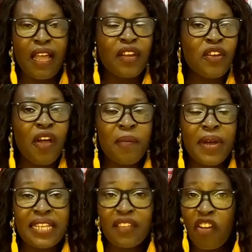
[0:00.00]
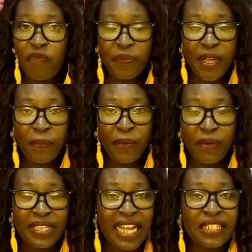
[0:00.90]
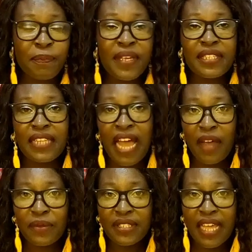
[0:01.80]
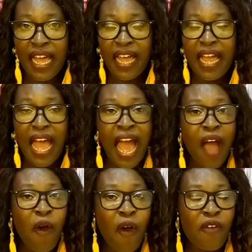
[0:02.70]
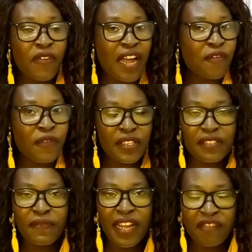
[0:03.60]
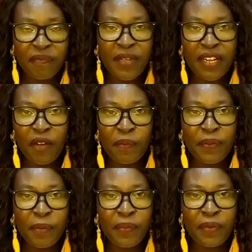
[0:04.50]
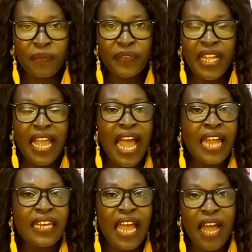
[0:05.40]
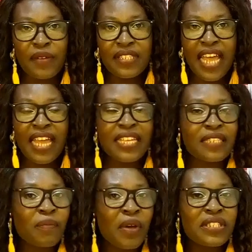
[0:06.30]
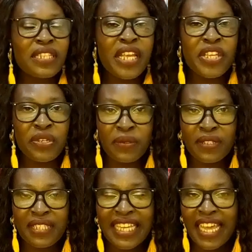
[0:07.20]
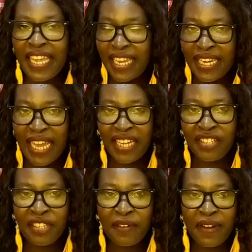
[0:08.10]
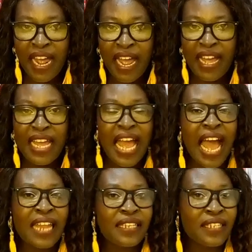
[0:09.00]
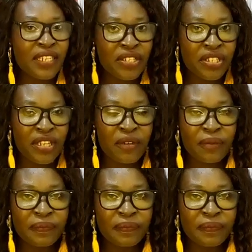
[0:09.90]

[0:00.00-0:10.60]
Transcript: Numbers of people that speak Hausa are over 45 million people, and Hausa is mostly used in Nigeria and Niger.